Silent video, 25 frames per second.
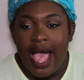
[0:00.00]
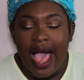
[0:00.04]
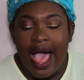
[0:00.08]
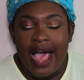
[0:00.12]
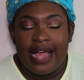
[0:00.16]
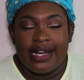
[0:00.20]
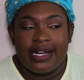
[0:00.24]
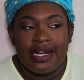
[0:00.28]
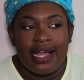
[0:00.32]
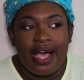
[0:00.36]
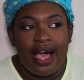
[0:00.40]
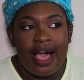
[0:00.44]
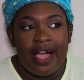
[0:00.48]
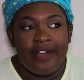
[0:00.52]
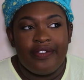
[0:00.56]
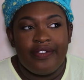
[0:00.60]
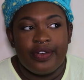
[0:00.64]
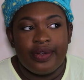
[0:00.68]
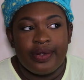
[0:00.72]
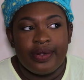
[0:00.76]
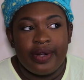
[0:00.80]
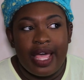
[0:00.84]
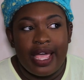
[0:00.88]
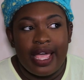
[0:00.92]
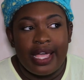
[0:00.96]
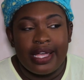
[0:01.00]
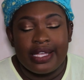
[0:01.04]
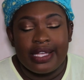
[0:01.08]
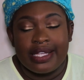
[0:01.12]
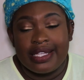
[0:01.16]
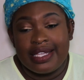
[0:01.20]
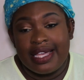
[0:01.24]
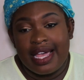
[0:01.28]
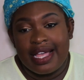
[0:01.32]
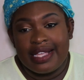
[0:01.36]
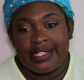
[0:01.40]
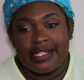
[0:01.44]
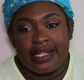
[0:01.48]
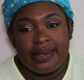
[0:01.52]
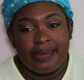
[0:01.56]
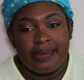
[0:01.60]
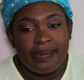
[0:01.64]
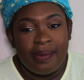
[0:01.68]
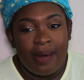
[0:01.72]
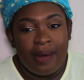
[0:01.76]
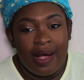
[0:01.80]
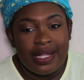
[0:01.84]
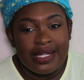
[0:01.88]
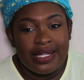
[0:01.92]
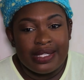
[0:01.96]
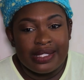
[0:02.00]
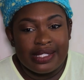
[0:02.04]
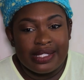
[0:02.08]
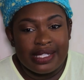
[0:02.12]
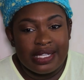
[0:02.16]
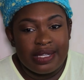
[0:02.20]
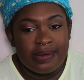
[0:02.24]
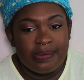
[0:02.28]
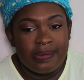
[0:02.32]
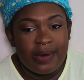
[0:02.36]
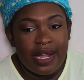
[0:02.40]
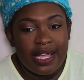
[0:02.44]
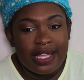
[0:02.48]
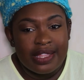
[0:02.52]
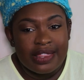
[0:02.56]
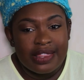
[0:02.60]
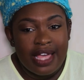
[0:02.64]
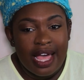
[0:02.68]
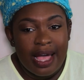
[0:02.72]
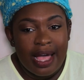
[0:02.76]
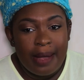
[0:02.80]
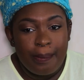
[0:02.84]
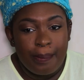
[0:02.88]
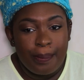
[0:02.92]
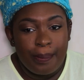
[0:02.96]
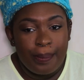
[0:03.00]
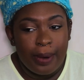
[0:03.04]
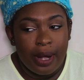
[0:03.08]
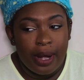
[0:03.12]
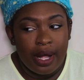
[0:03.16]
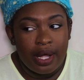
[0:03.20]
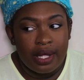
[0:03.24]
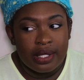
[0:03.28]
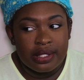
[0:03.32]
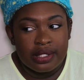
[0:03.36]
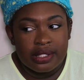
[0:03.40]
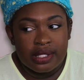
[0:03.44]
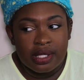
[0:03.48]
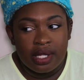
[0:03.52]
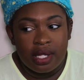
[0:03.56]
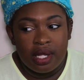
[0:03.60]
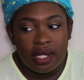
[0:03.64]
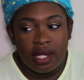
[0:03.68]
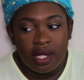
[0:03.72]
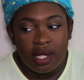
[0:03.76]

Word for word: And I feel like, yes, it might seem like that, but